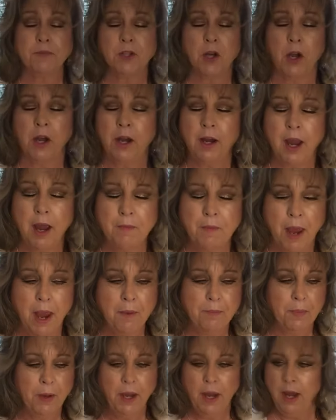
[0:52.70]
come up
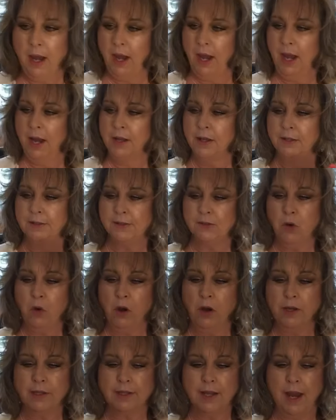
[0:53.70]
in the
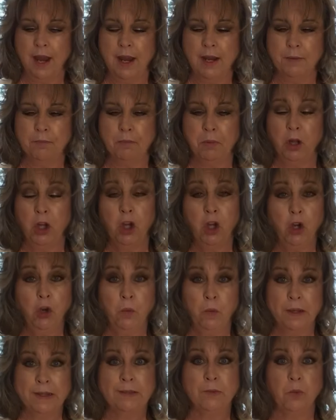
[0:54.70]
stores. And blue
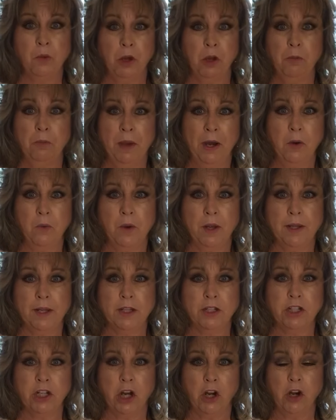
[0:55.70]
was a real big one this
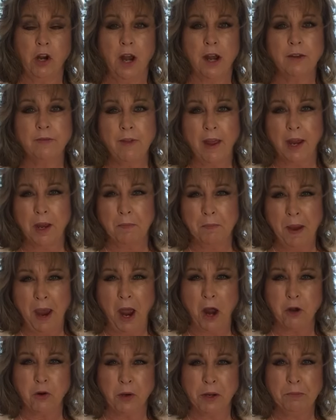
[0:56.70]
year, kind of like a
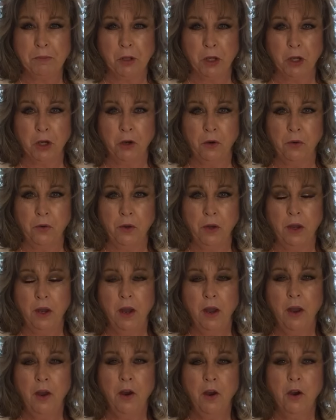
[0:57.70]
powdery blue,
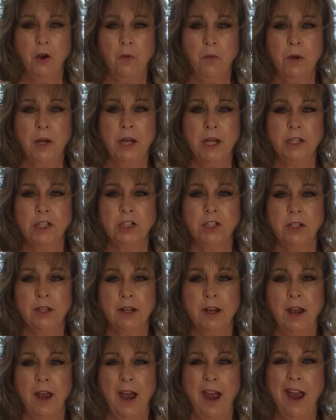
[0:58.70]
which
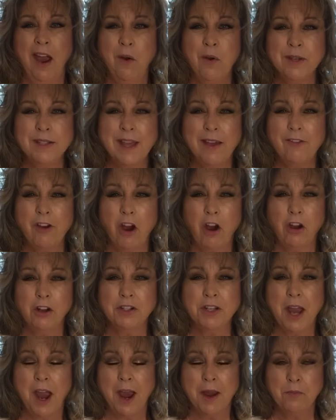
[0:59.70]
I always have a hard
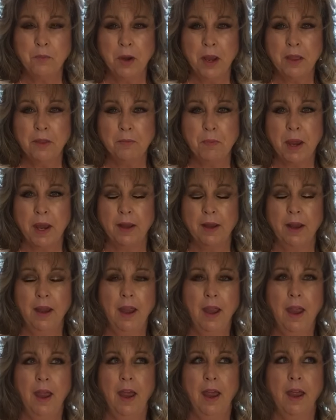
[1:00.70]
time with, but,
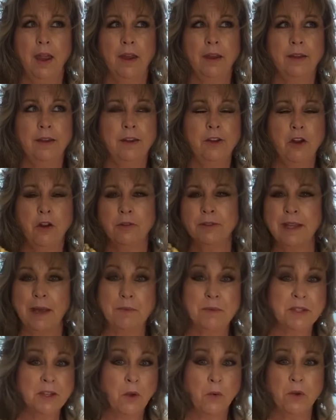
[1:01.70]
you know, because I'm
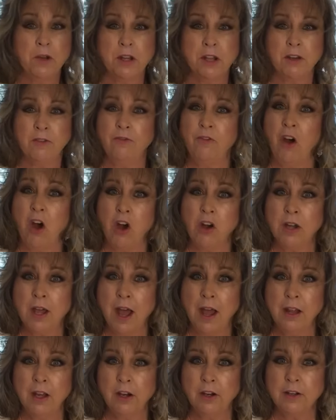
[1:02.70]
so into the fall
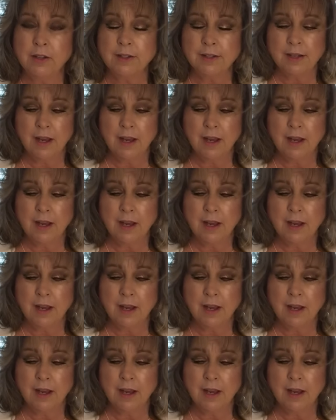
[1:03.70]
colors.